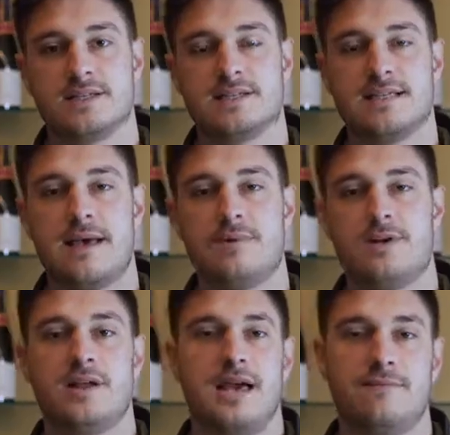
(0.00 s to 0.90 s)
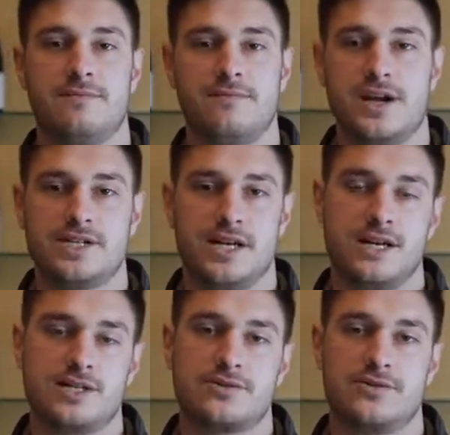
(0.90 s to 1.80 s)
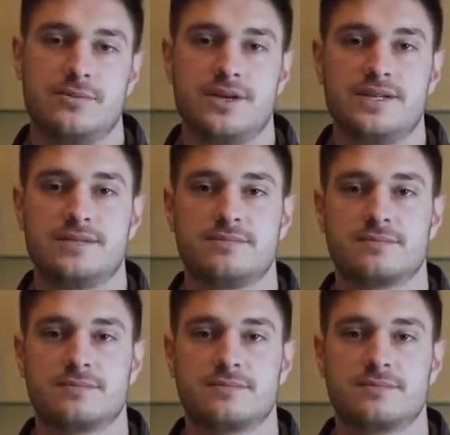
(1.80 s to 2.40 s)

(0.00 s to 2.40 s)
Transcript: salmon, and fresh English strawberries.